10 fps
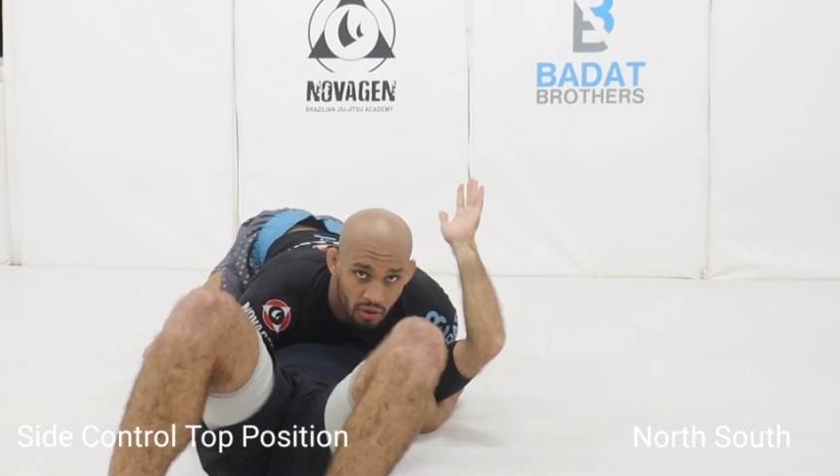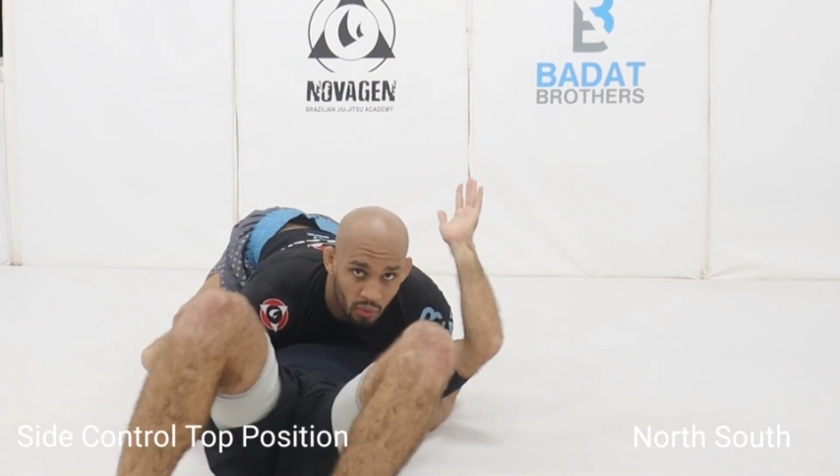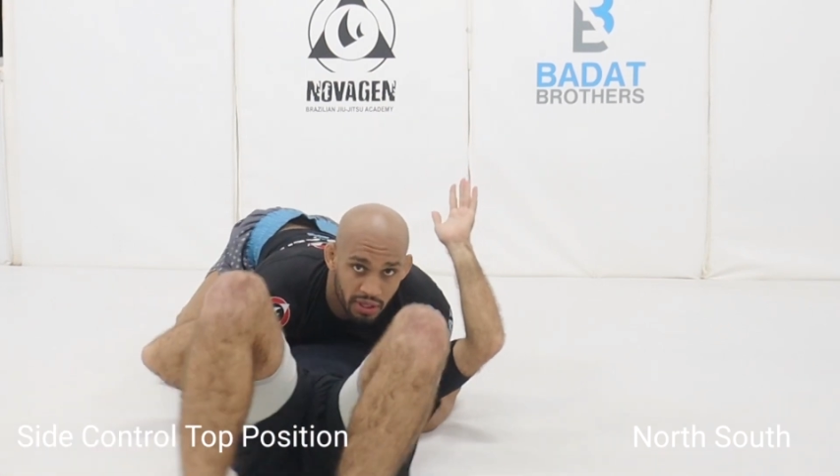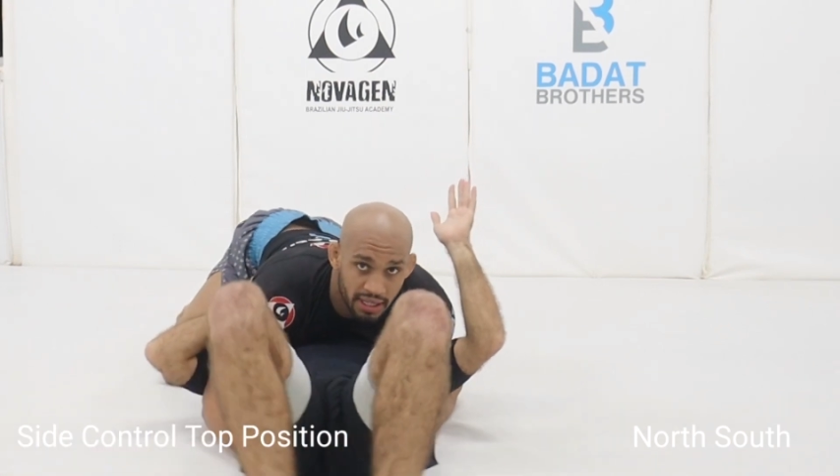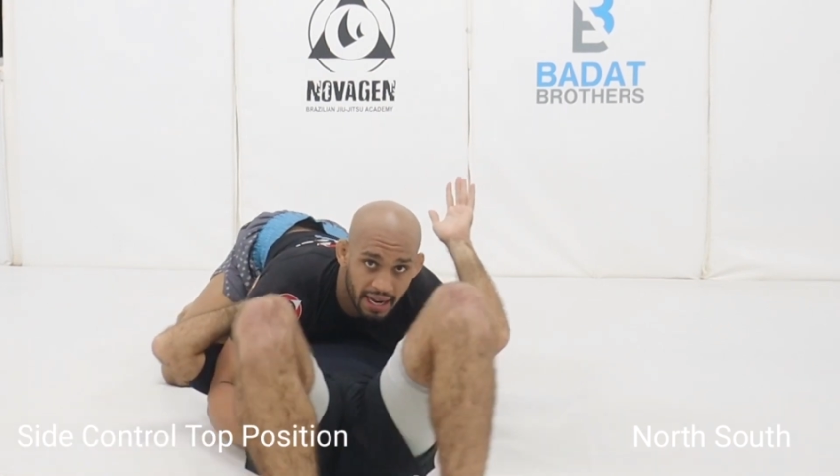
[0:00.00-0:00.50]

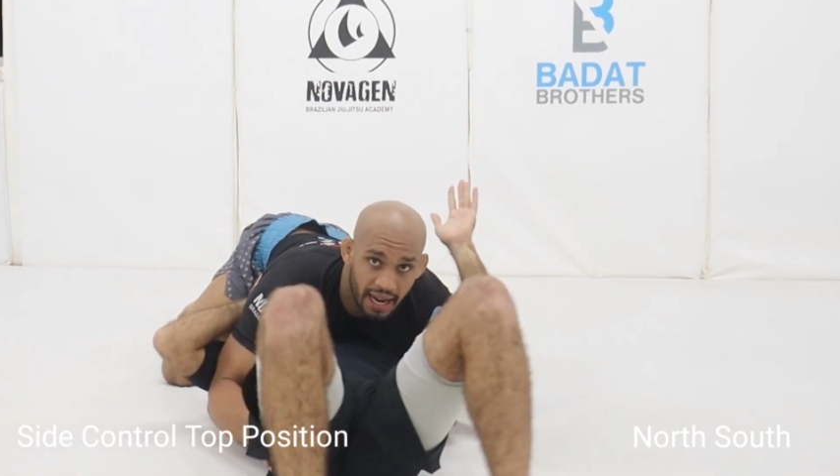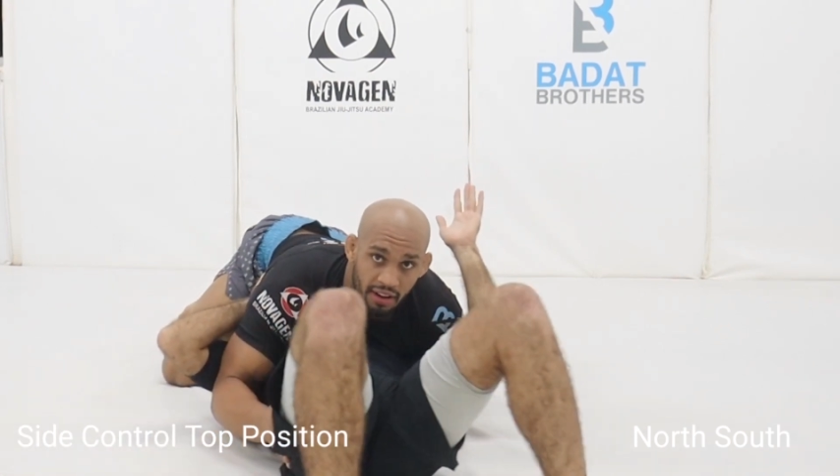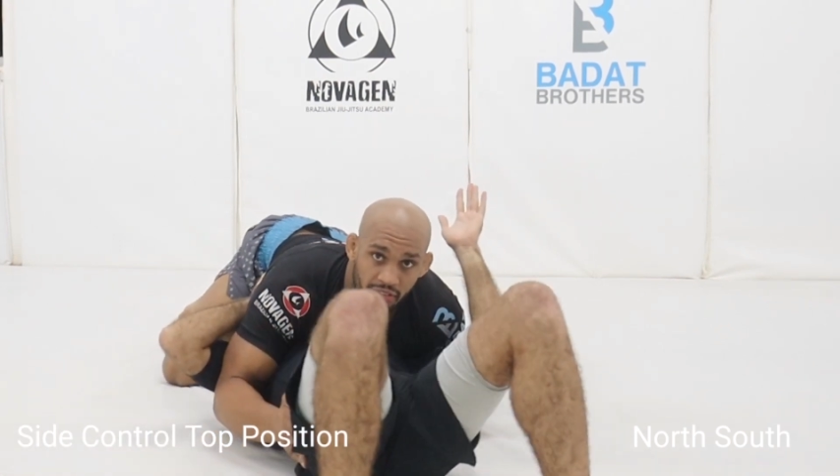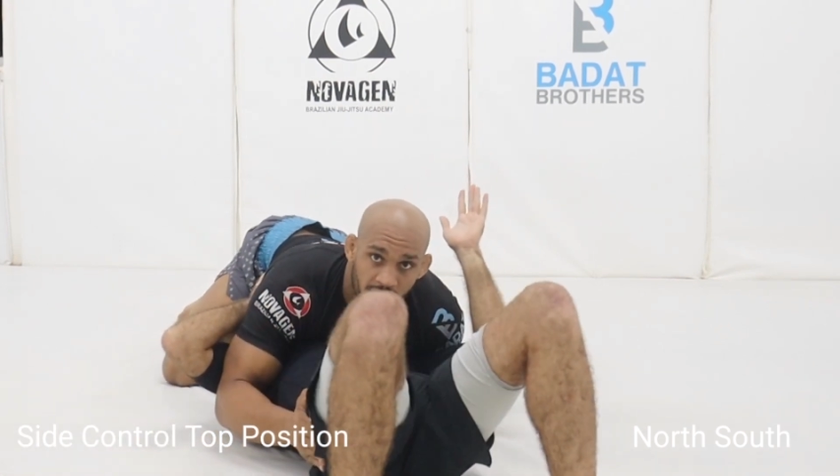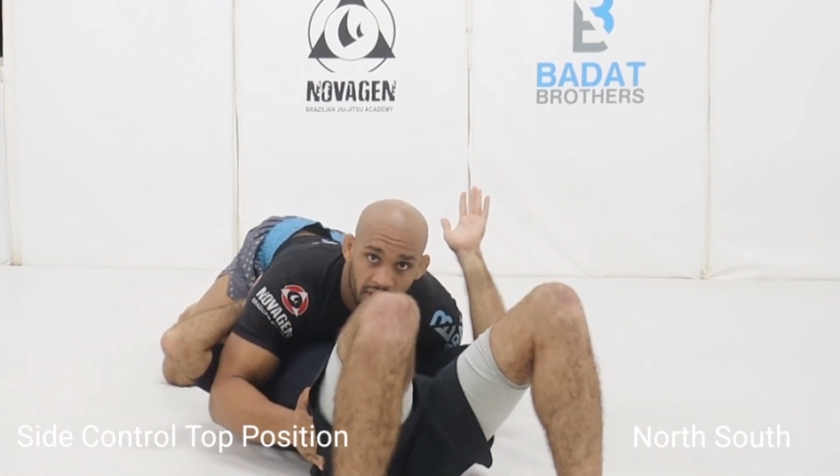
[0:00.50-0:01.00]
we can
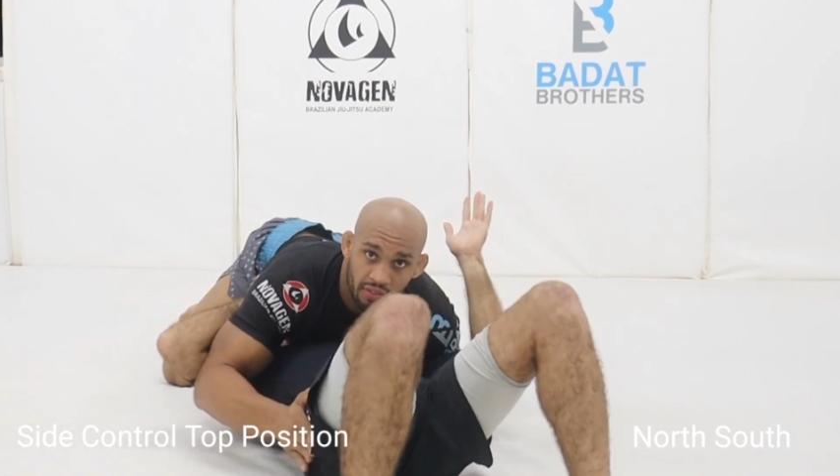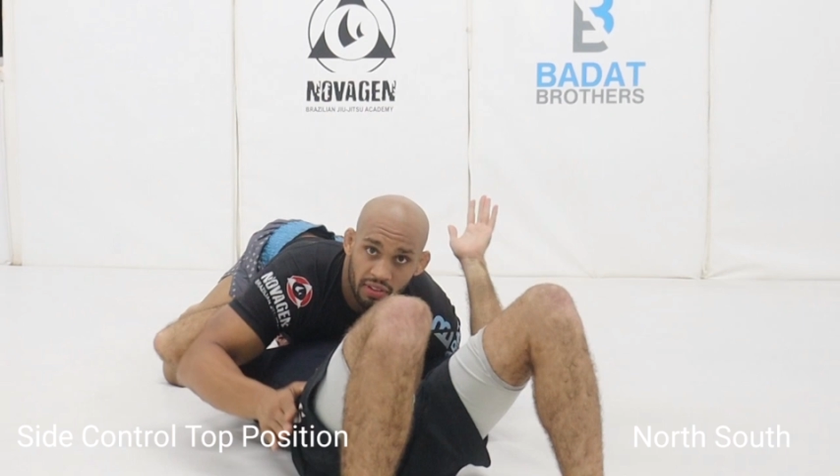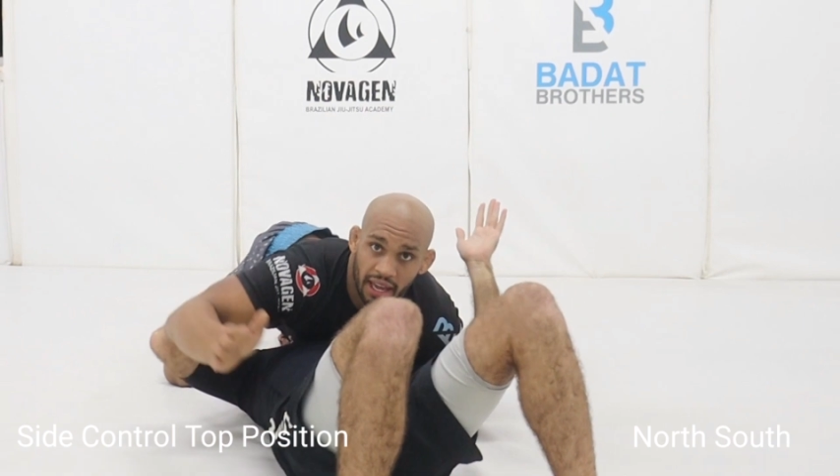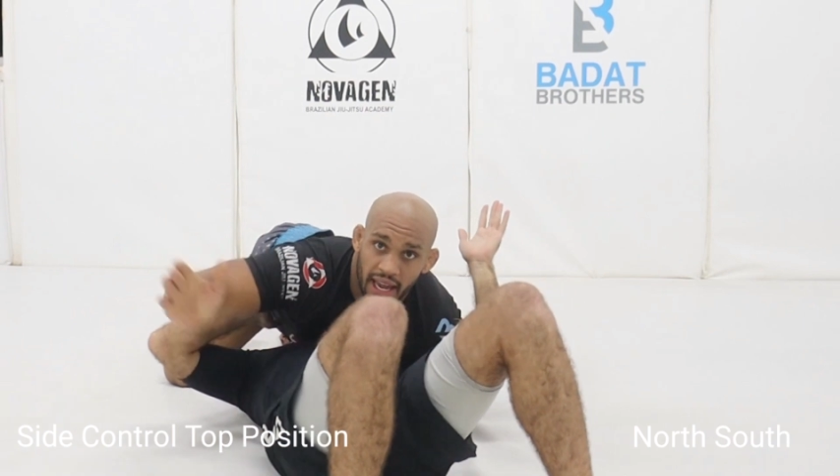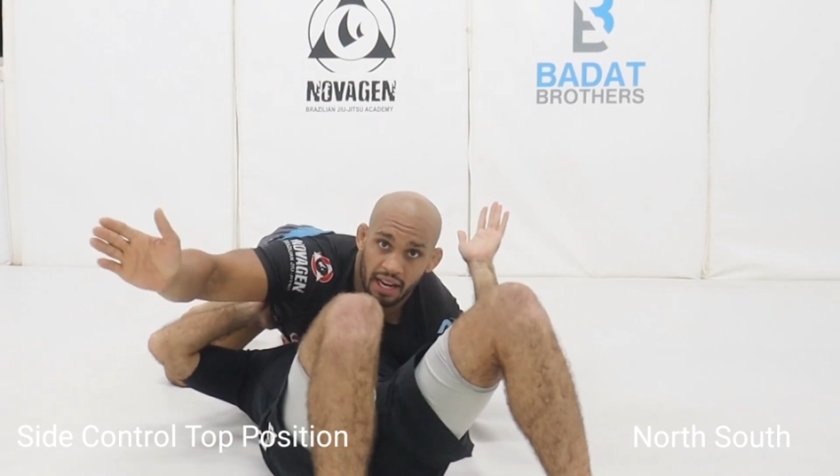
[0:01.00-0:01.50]
have
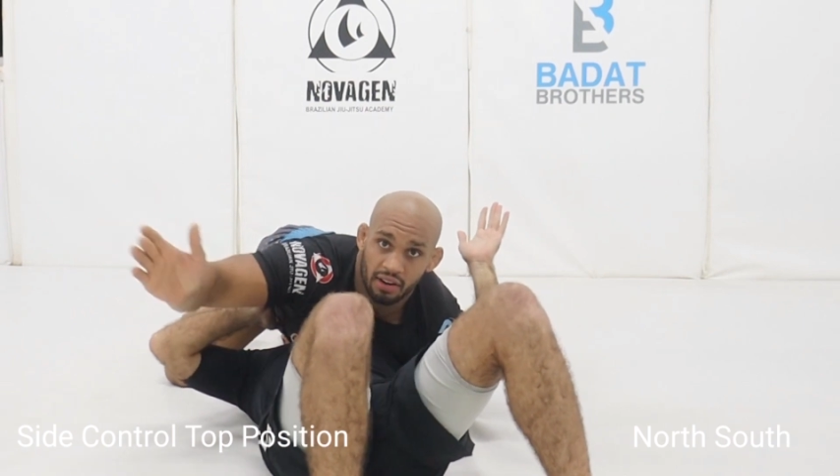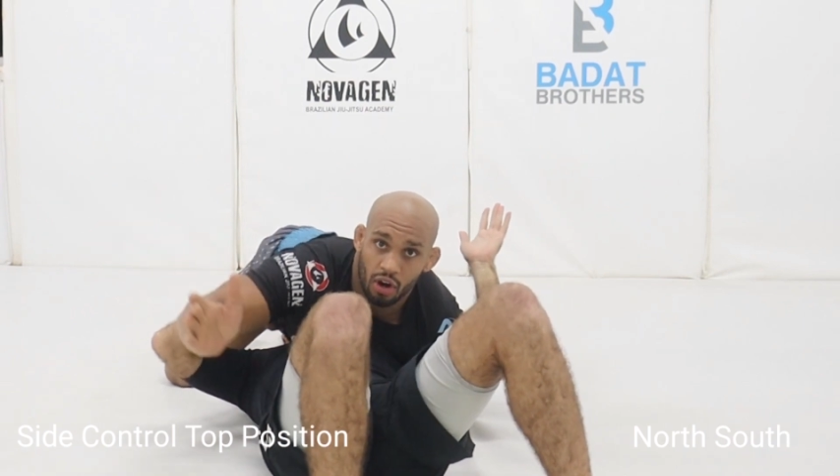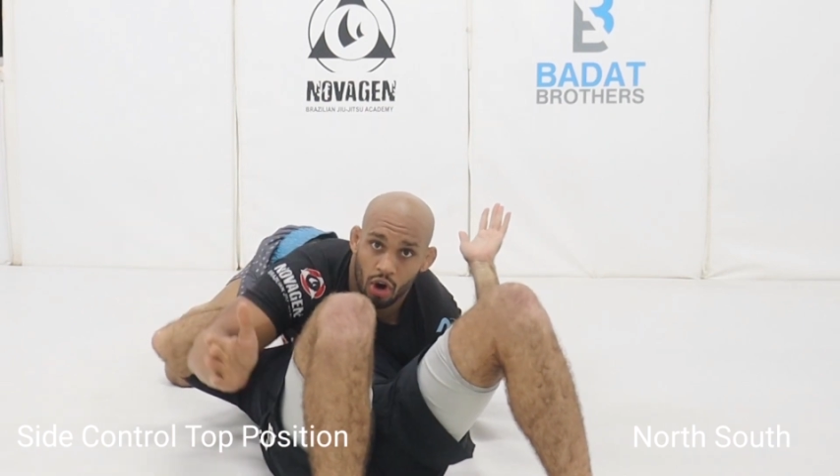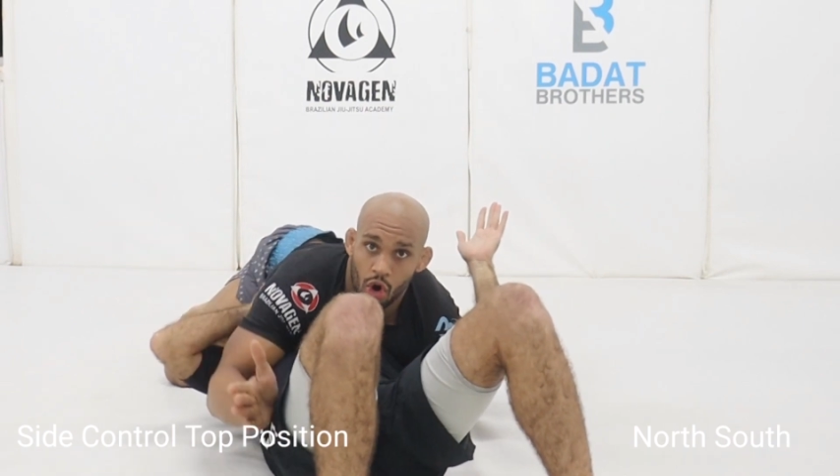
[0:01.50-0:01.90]
the hand